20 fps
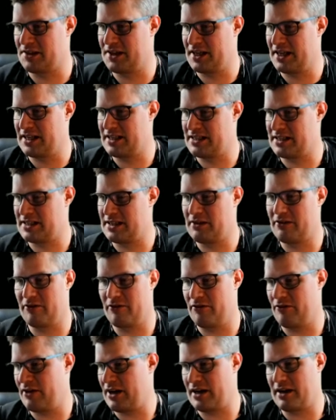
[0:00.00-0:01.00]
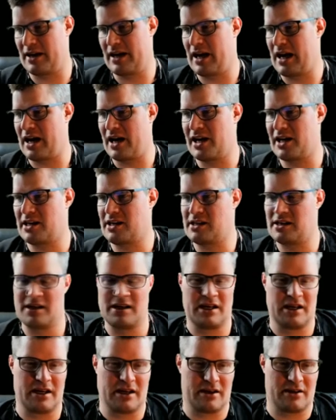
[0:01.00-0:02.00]
it's very like
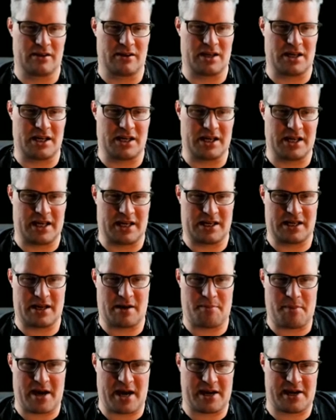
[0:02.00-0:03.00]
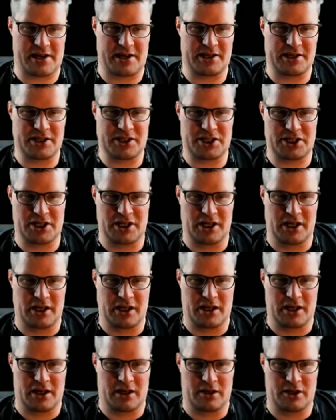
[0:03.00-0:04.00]
the Ninja package,
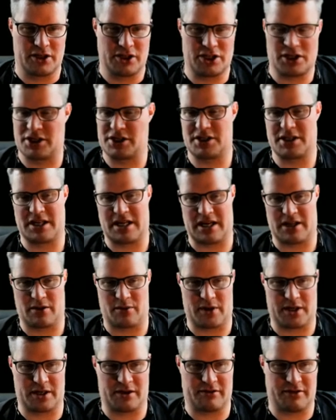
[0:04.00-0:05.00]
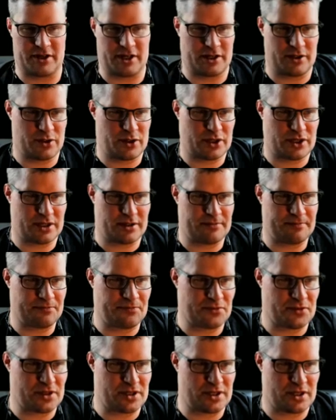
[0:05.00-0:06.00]
just another one of those.
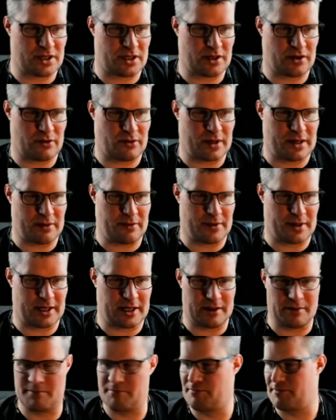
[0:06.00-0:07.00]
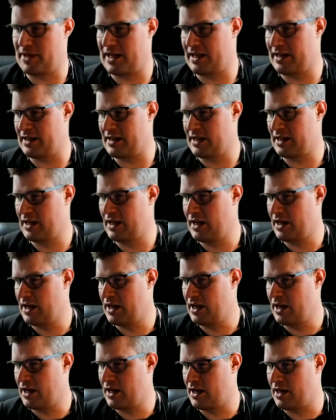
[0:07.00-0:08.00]
So we will build
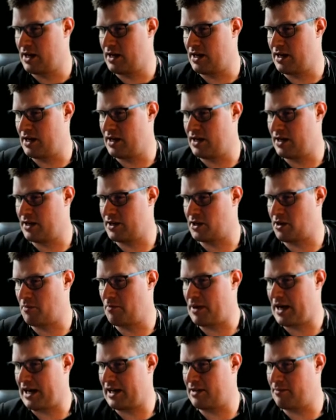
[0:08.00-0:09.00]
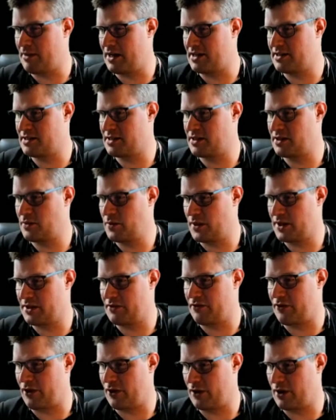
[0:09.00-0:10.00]
compile meson with the
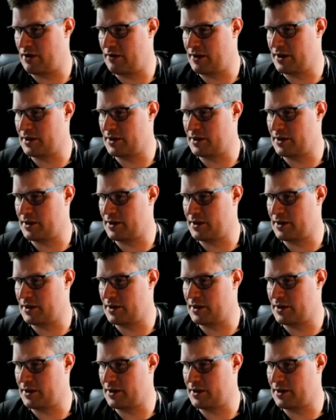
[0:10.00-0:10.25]
following